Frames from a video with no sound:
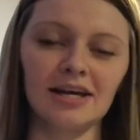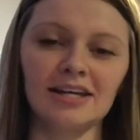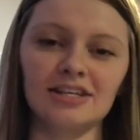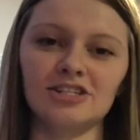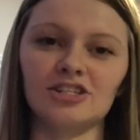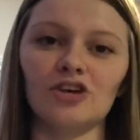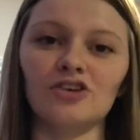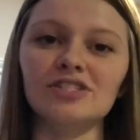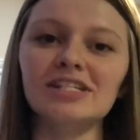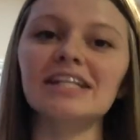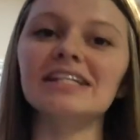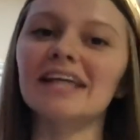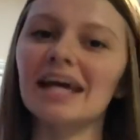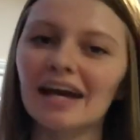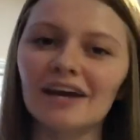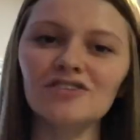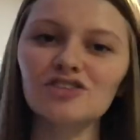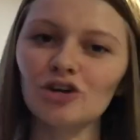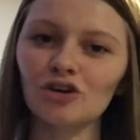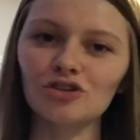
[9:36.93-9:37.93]
So today
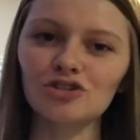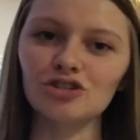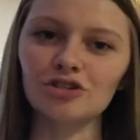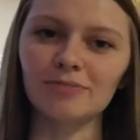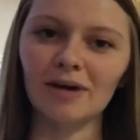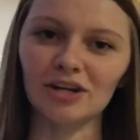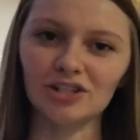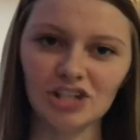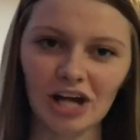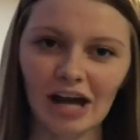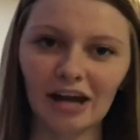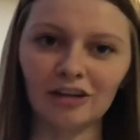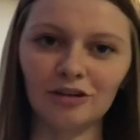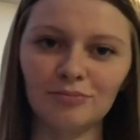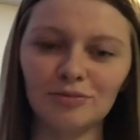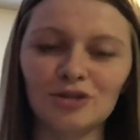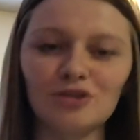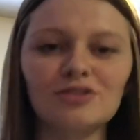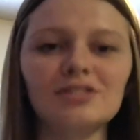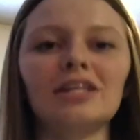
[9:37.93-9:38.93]
I've told you about child
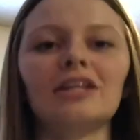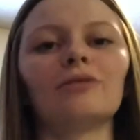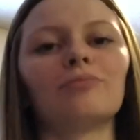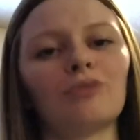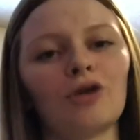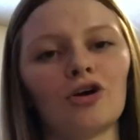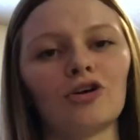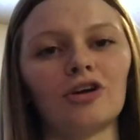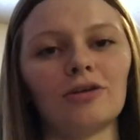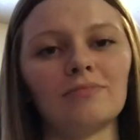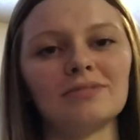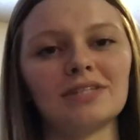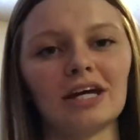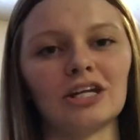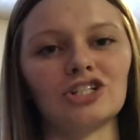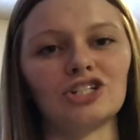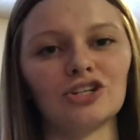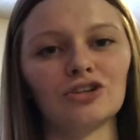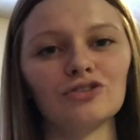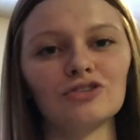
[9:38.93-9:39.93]
abuse and the programs at
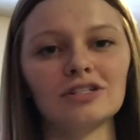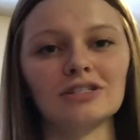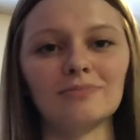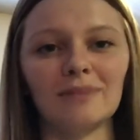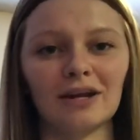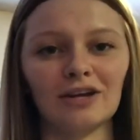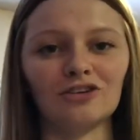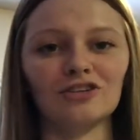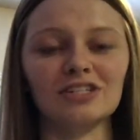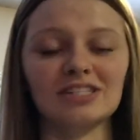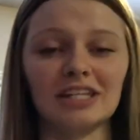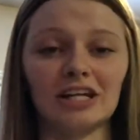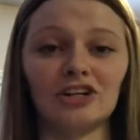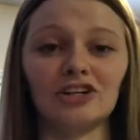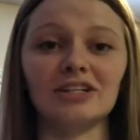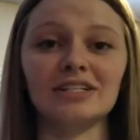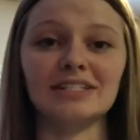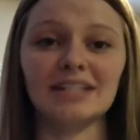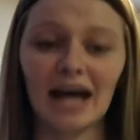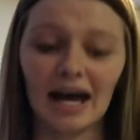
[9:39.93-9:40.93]
Children's Medical Center
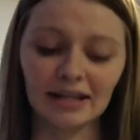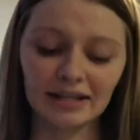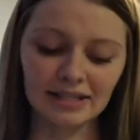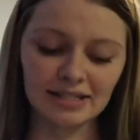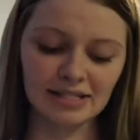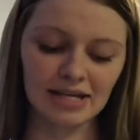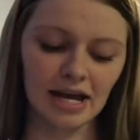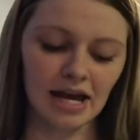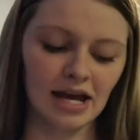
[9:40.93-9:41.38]
in Dallas